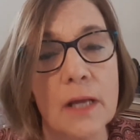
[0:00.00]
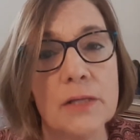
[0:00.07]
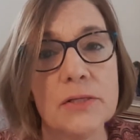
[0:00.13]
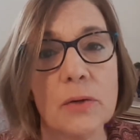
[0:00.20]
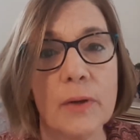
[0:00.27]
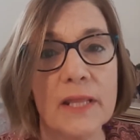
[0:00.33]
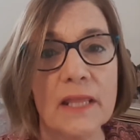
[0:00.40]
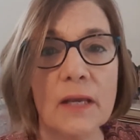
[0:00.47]

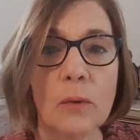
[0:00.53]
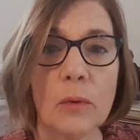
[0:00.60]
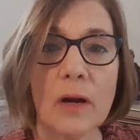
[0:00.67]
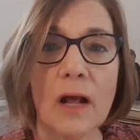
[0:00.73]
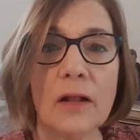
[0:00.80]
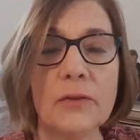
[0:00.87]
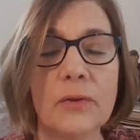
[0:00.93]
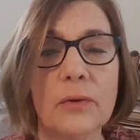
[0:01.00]
So I think what
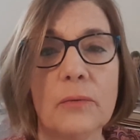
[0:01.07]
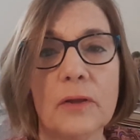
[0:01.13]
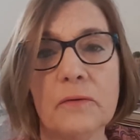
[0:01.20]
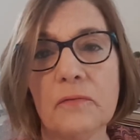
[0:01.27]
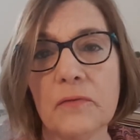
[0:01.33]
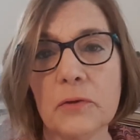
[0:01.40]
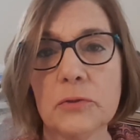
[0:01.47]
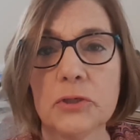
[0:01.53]
I'll do in
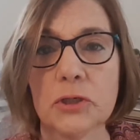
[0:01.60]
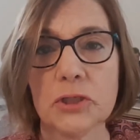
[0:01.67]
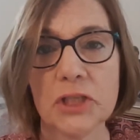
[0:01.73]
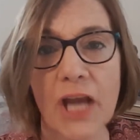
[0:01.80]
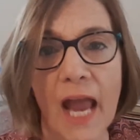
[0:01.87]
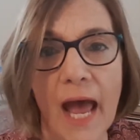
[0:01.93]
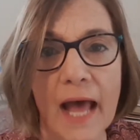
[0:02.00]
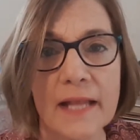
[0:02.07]
future
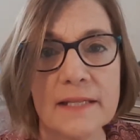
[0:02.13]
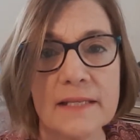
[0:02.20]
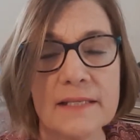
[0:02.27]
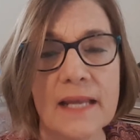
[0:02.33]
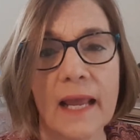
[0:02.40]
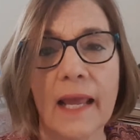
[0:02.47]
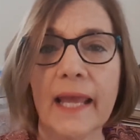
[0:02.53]
chats